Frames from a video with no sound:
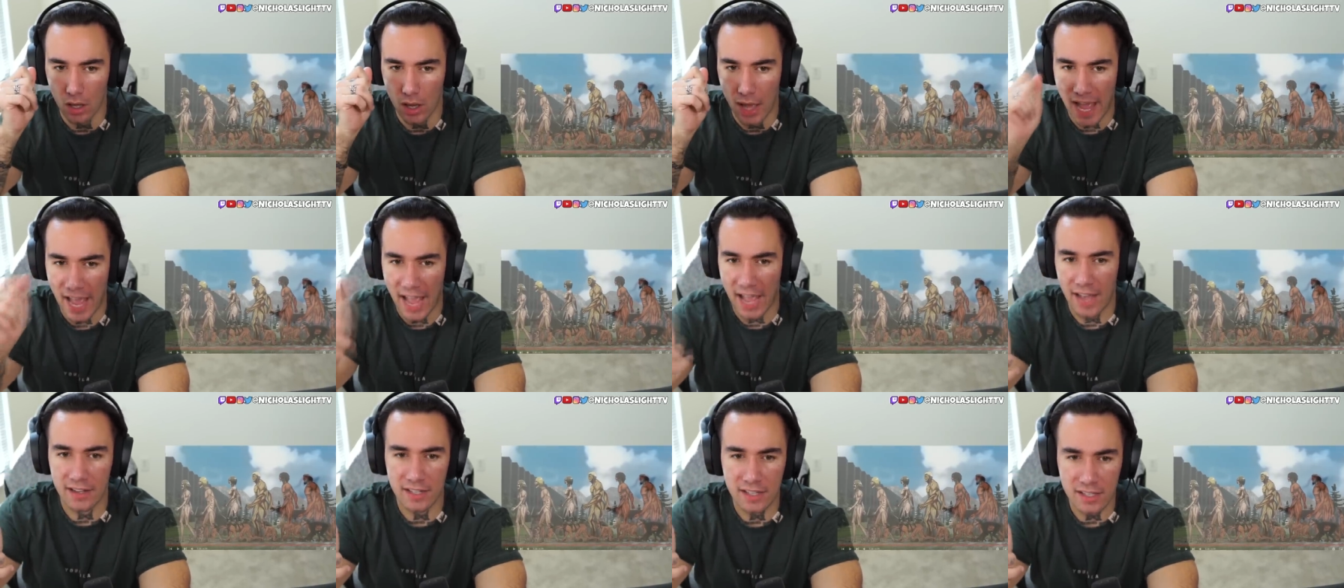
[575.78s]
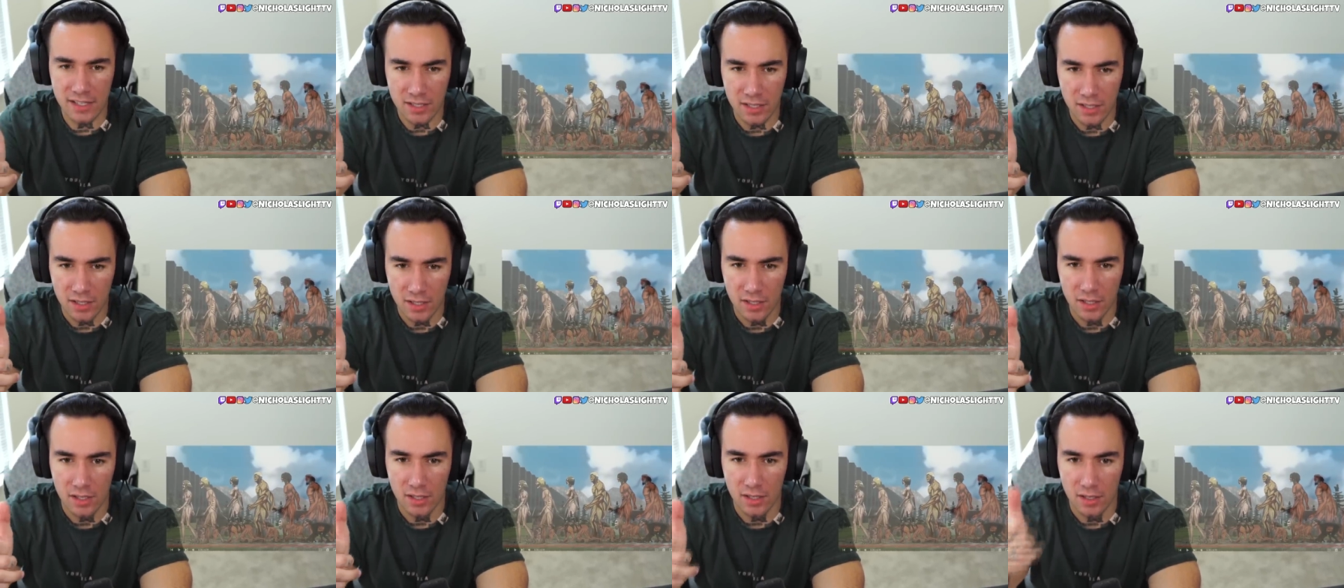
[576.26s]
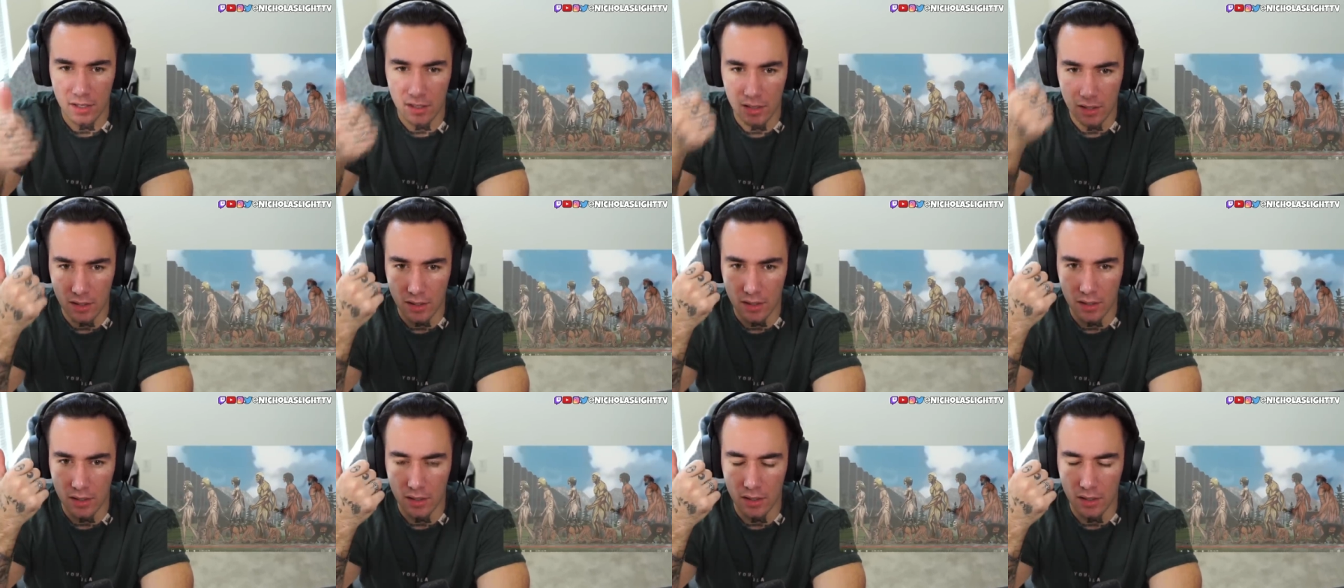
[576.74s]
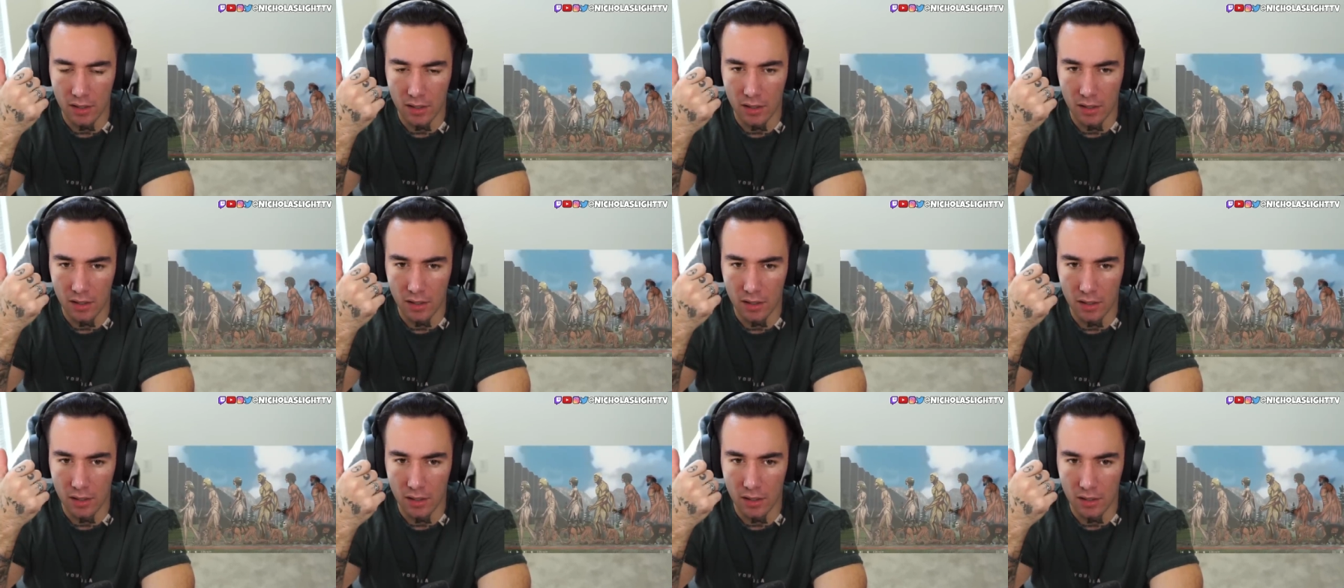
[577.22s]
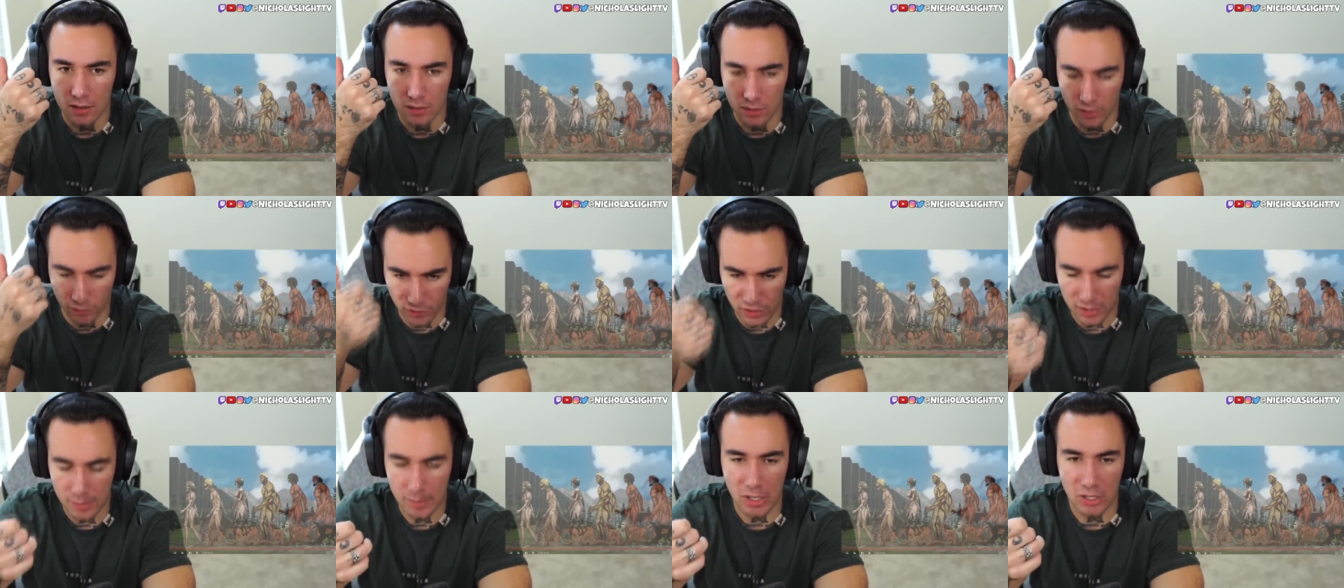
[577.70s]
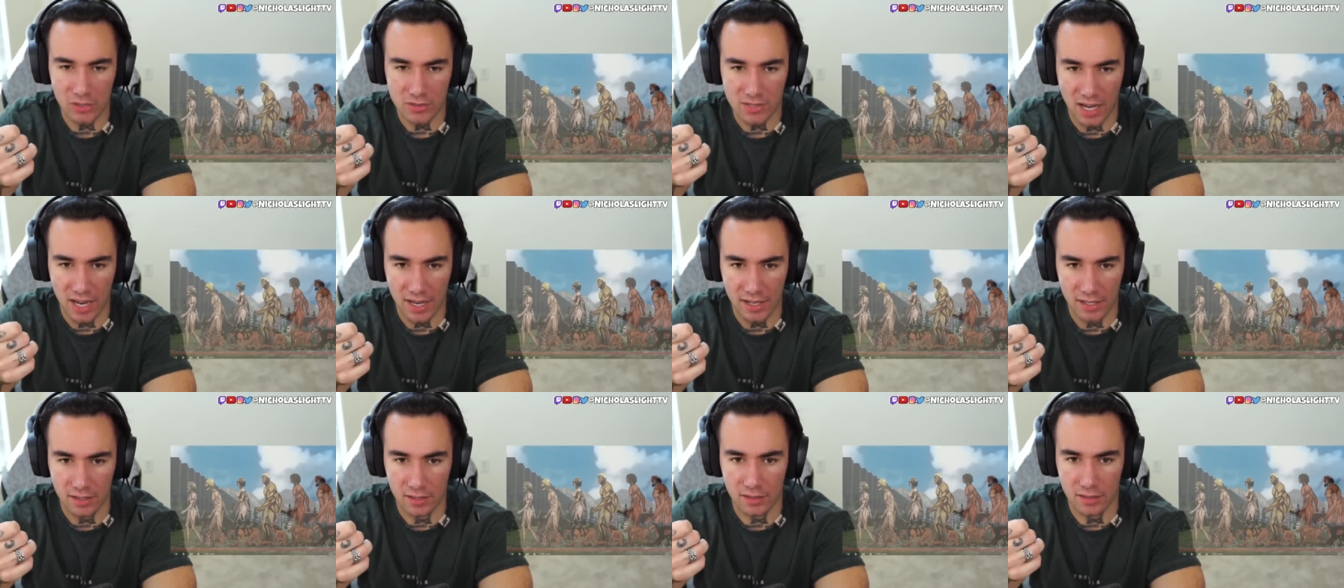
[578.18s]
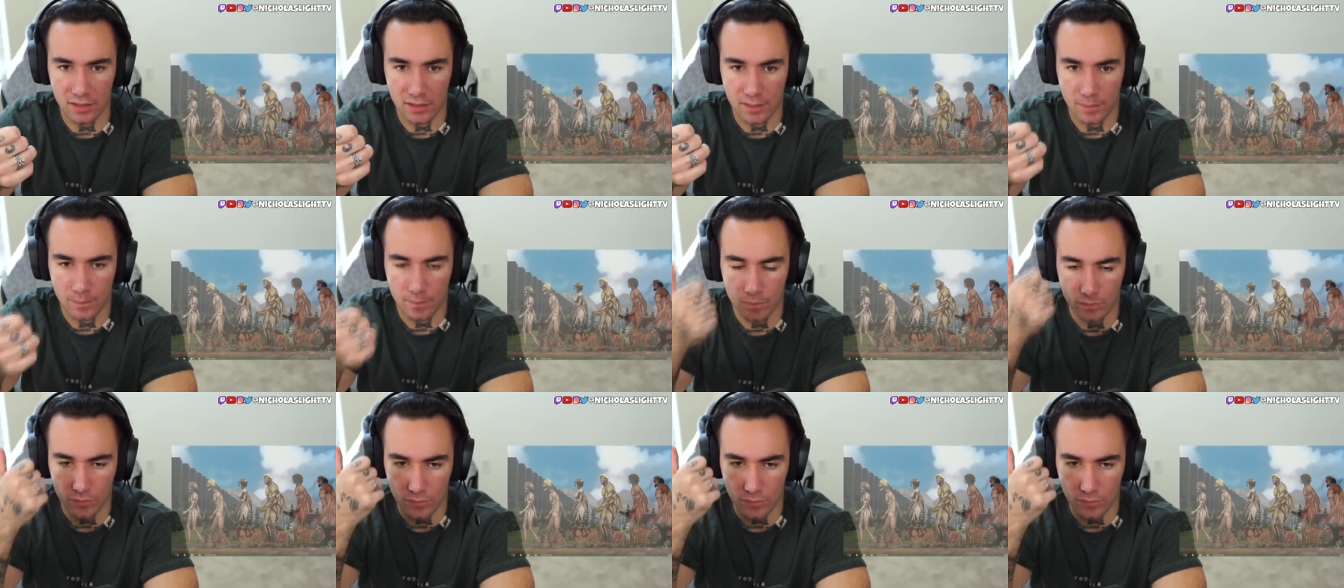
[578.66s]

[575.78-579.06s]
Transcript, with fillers: Annie, the female Titan,